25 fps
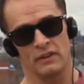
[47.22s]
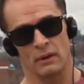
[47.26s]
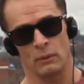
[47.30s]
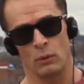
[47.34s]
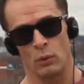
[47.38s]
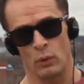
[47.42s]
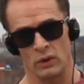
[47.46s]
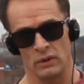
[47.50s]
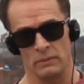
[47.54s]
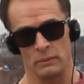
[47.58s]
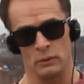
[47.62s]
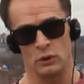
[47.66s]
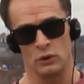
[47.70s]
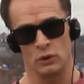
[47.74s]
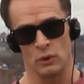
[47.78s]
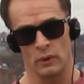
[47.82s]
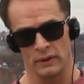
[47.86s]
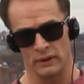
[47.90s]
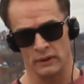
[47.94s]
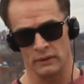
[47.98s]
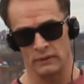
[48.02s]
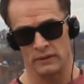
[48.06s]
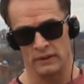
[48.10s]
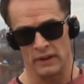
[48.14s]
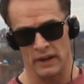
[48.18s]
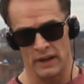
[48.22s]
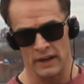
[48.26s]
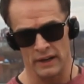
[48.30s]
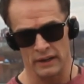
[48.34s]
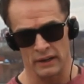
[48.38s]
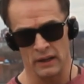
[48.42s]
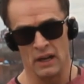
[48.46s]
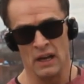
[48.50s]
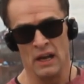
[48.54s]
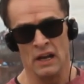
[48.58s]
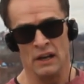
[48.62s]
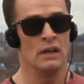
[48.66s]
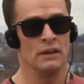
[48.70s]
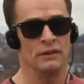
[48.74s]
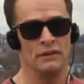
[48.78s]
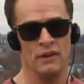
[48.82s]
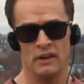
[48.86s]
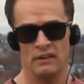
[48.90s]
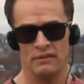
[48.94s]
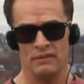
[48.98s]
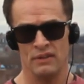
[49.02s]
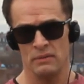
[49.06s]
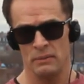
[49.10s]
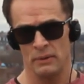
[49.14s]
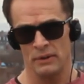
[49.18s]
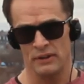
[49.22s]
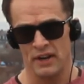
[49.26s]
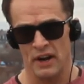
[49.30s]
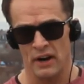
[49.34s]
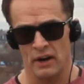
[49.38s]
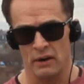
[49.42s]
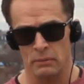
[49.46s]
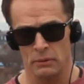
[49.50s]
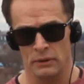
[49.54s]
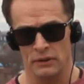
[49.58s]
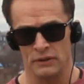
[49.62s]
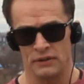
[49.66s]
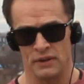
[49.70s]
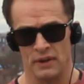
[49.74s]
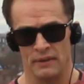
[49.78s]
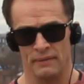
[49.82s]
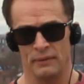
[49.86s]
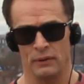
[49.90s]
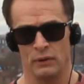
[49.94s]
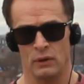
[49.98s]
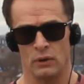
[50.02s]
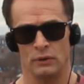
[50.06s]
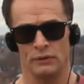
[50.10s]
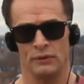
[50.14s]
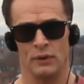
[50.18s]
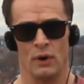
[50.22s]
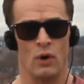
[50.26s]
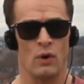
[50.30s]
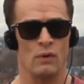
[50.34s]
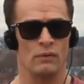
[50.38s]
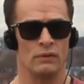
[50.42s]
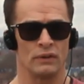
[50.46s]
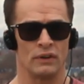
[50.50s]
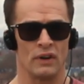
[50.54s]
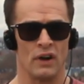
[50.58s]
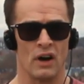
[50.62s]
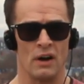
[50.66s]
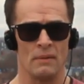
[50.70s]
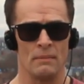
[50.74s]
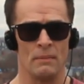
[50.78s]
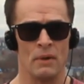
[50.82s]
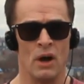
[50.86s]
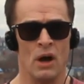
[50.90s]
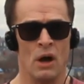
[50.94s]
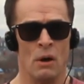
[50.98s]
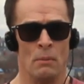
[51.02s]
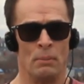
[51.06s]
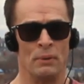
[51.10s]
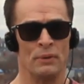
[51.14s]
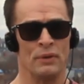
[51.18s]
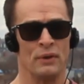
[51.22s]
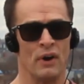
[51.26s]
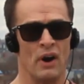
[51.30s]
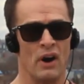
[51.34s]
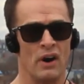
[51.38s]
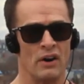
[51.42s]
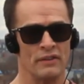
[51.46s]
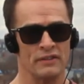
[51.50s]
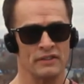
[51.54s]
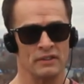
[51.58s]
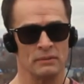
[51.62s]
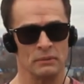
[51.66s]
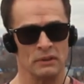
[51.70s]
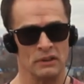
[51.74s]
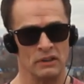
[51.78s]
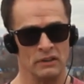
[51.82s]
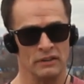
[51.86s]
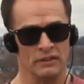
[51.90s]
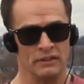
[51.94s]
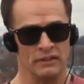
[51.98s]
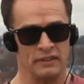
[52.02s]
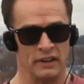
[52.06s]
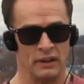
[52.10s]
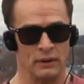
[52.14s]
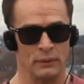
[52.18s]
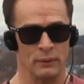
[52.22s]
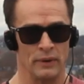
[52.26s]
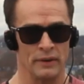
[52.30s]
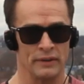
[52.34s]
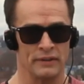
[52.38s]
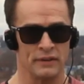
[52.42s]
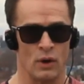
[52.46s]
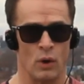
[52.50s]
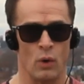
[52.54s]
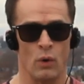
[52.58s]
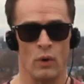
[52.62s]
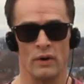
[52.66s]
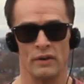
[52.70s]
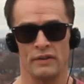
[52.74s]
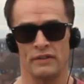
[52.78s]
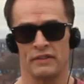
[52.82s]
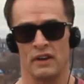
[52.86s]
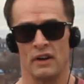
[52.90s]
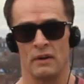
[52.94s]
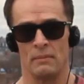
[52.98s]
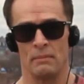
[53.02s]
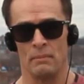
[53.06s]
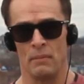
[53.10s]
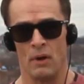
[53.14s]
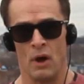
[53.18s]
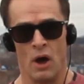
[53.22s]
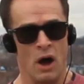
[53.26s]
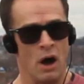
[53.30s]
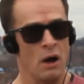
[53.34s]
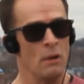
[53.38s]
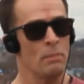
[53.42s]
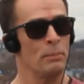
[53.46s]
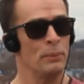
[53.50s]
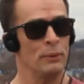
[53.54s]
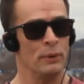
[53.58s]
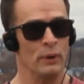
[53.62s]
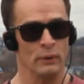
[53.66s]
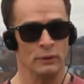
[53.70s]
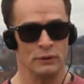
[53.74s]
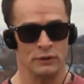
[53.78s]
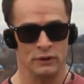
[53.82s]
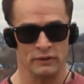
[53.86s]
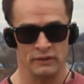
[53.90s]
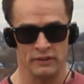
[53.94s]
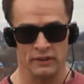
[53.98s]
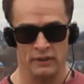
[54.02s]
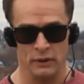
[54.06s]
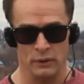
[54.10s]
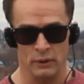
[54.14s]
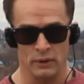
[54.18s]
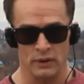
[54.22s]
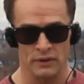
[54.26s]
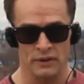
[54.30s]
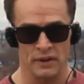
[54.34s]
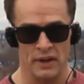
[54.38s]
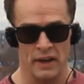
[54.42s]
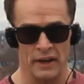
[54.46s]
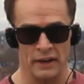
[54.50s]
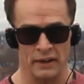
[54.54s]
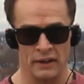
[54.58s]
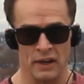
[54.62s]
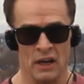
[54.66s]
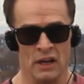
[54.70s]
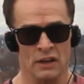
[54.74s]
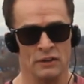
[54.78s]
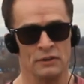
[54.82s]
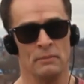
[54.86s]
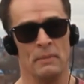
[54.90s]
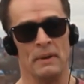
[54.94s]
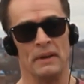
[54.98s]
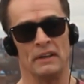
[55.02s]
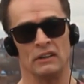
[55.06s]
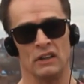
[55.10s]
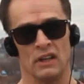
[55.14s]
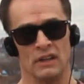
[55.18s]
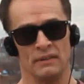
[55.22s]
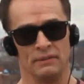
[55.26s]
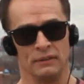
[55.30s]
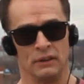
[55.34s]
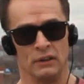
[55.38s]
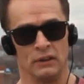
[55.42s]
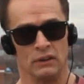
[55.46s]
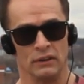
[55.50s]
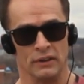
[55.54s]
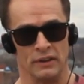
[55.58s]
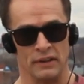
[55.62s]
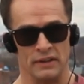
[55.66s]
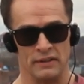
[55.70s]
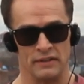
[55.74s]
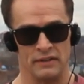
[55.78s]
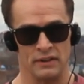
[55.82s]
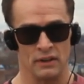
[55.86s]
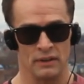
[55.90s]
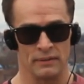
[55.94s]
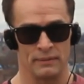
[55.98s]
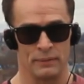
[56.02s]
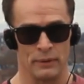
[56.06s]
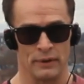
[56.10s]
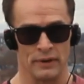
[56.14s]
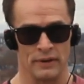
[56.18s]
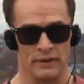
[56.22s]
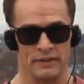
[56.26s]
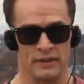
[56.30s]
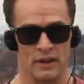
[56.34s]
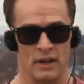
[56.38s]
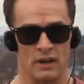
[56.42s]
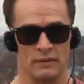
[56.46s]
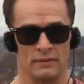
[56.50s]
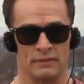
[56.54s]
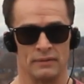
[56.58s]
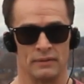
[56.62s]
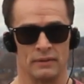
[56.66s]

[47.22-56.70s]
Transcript: I'm going to be showing you today. None of them are terribly difficult to overcome, but there are some little secrets or some approaches that you can take to make life a little easier for yourself.